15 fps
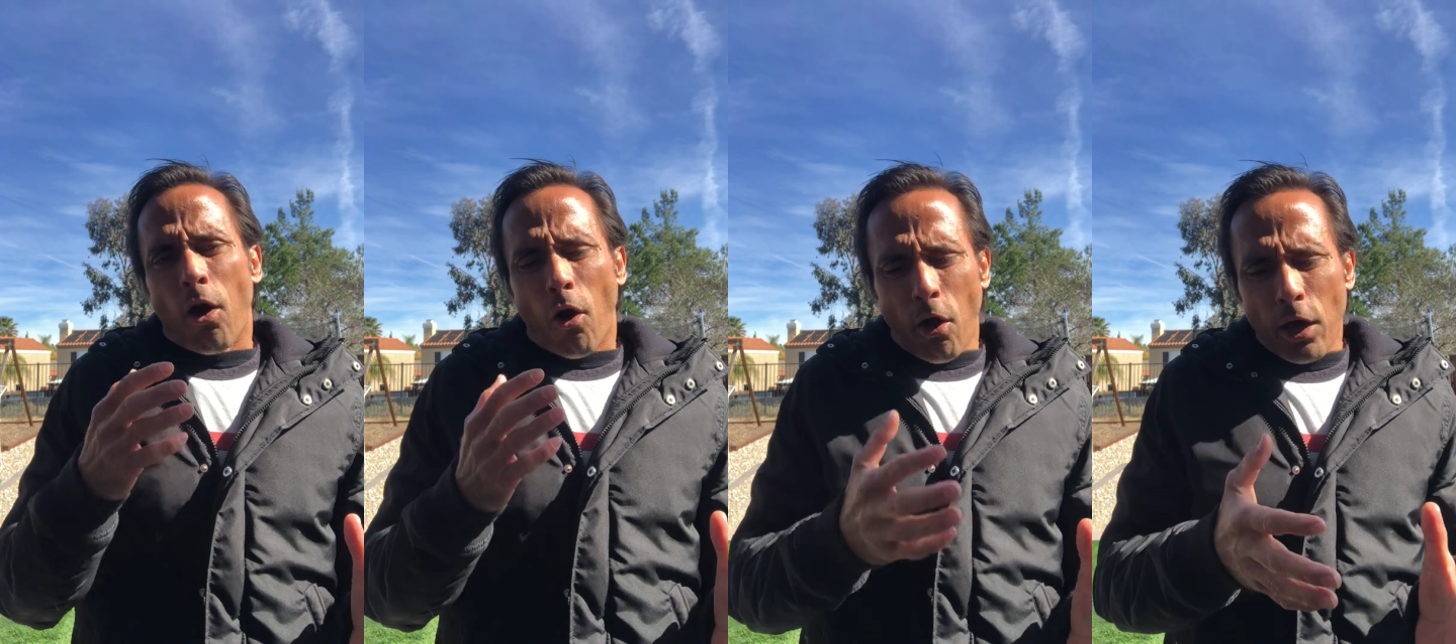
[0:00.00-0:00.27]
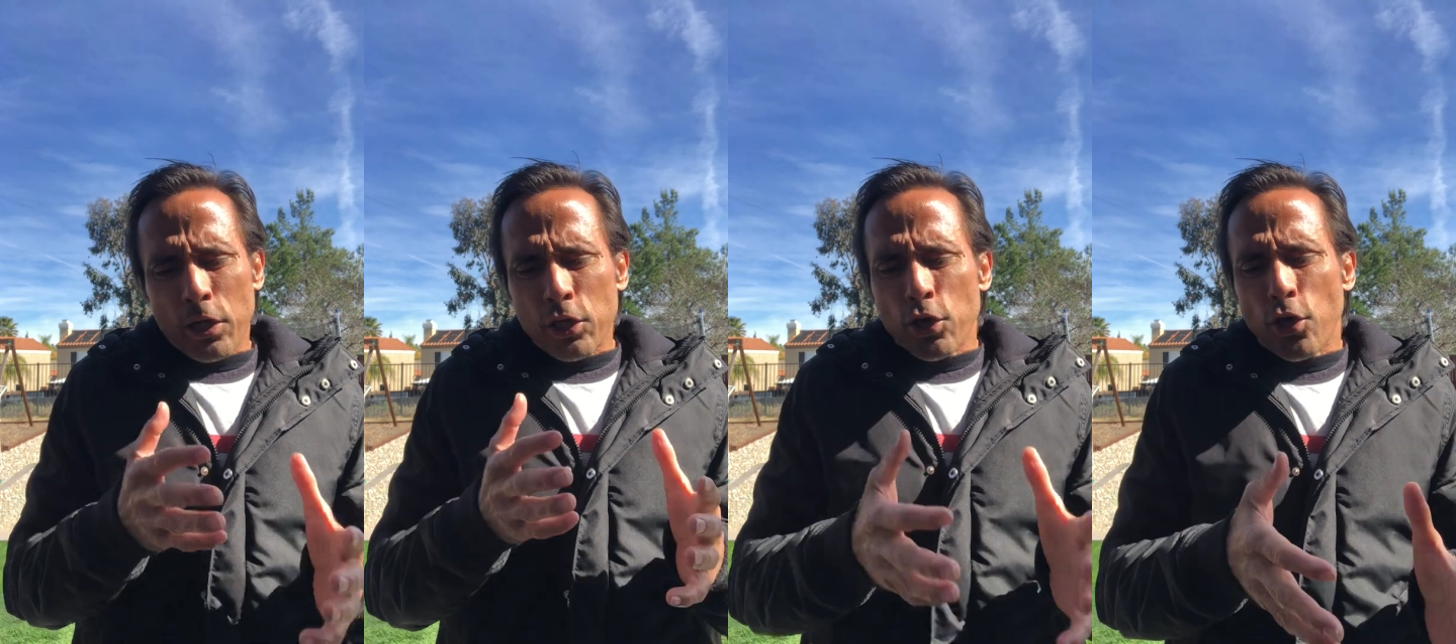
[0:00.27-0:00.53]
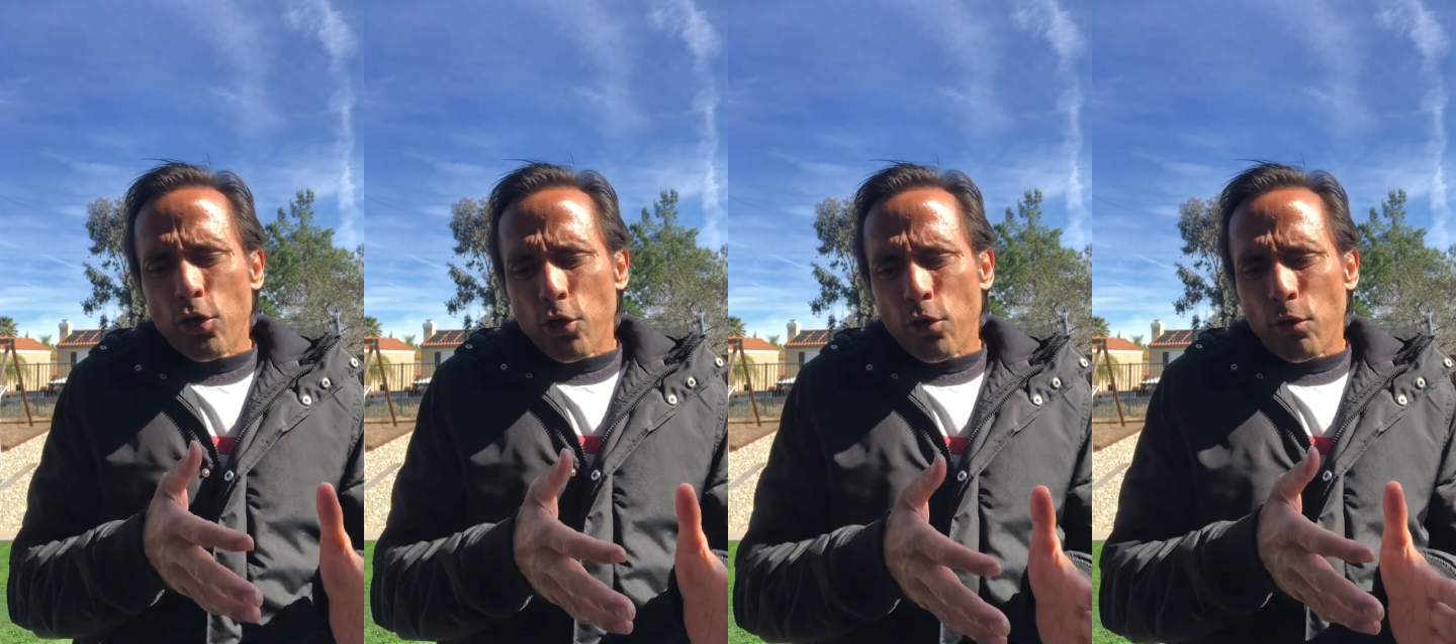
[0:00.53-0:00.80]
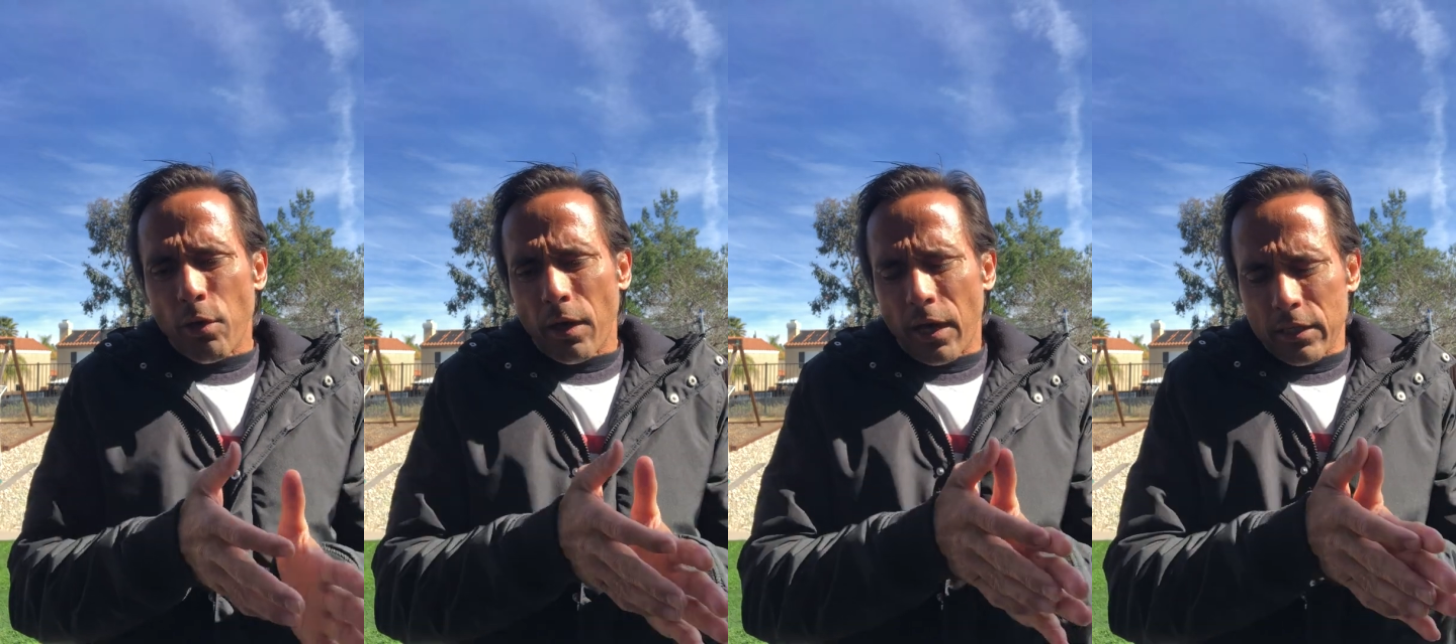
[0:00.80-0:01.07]
I
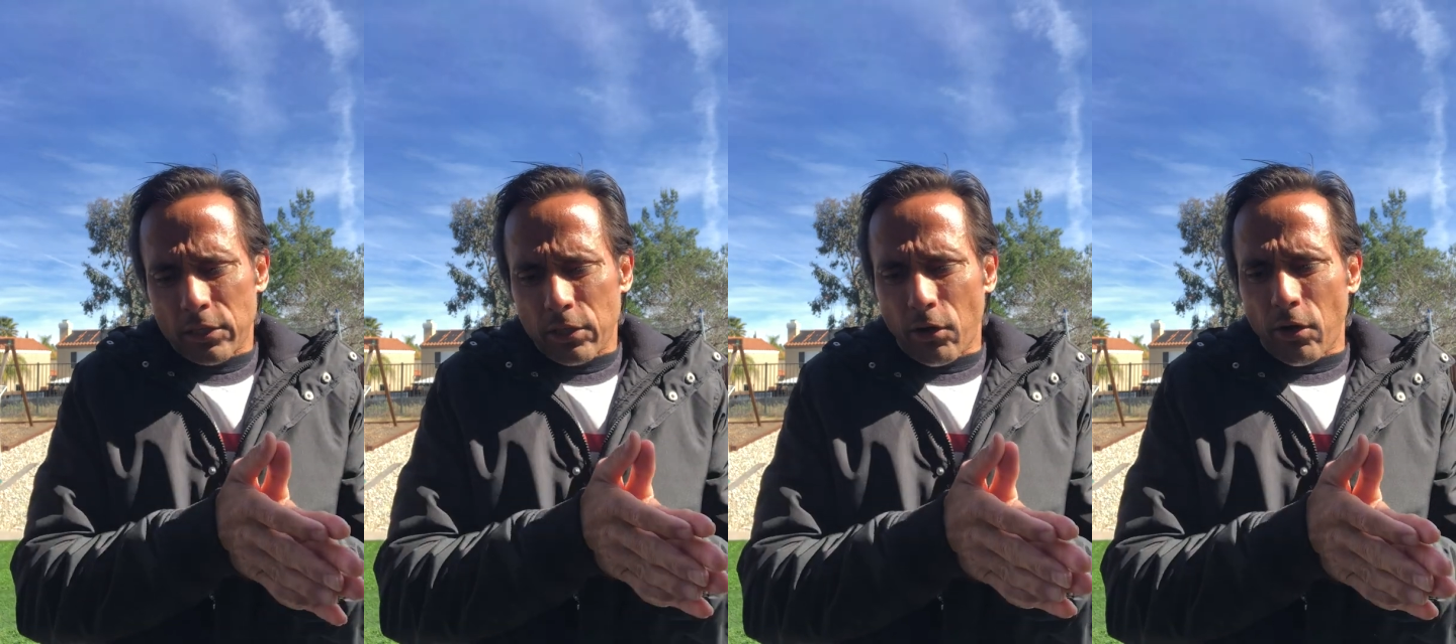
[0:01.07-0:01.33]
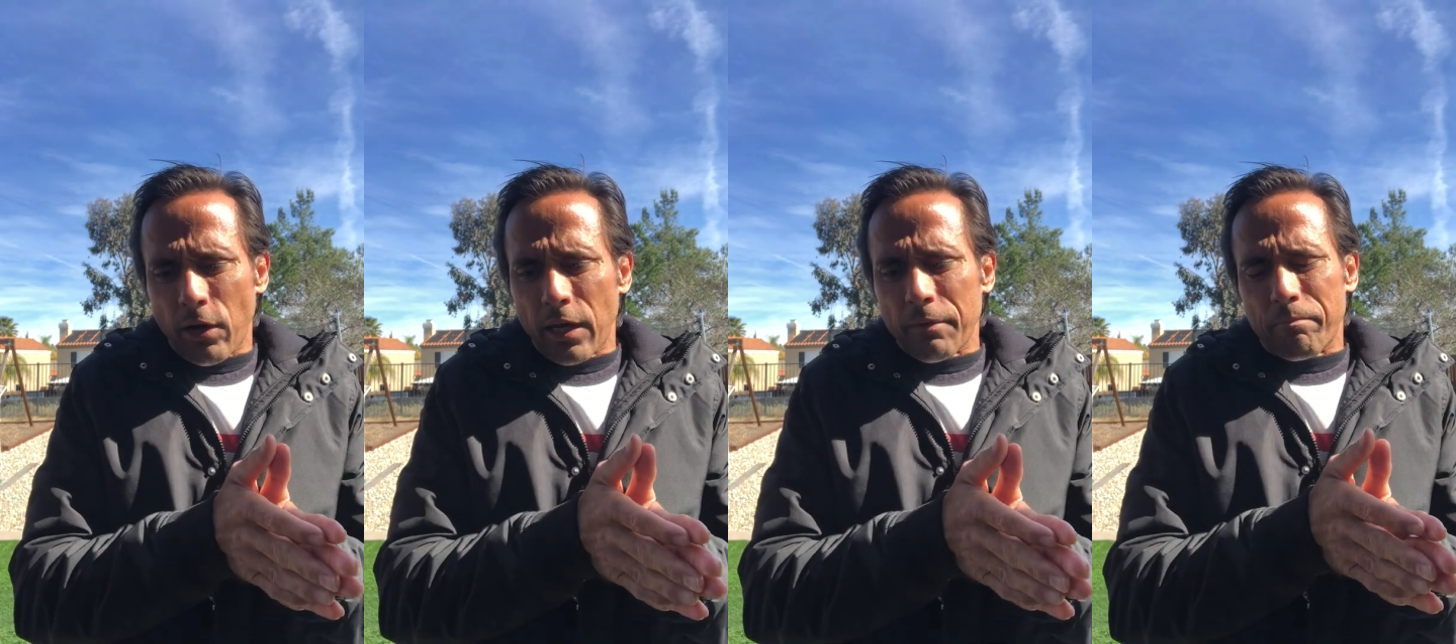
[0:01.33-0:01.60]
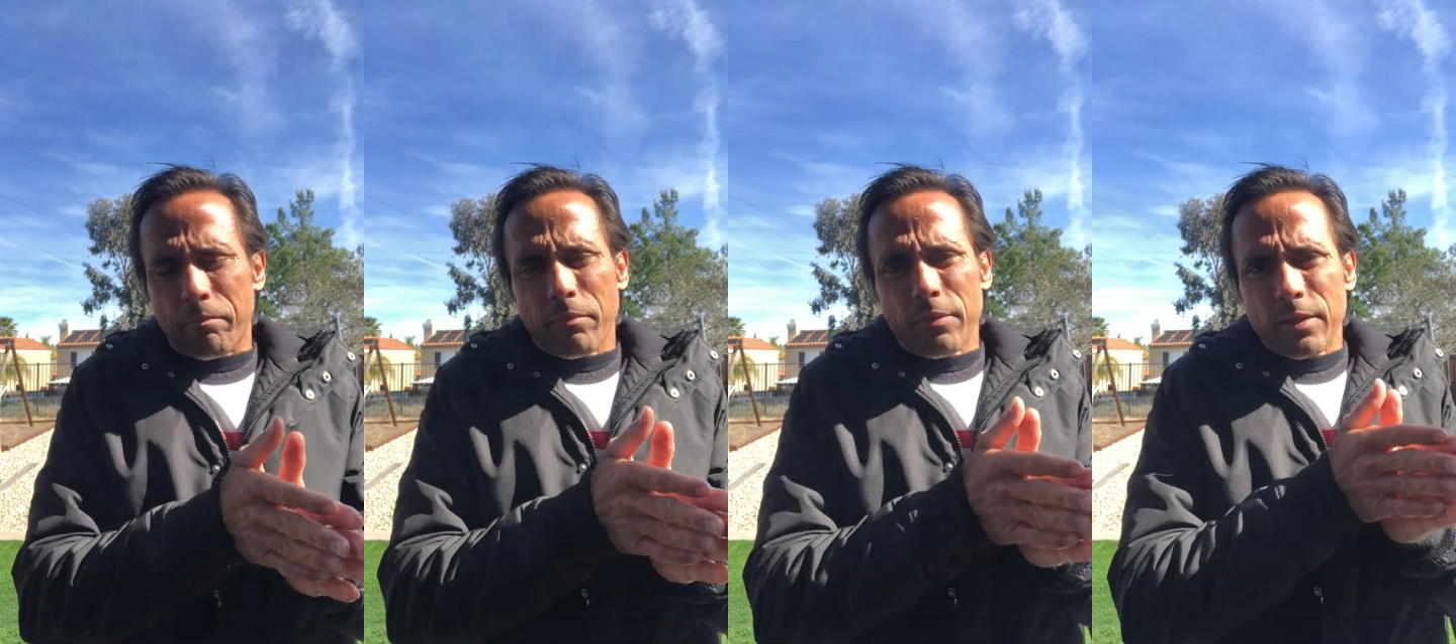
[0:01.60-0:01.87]
knew as I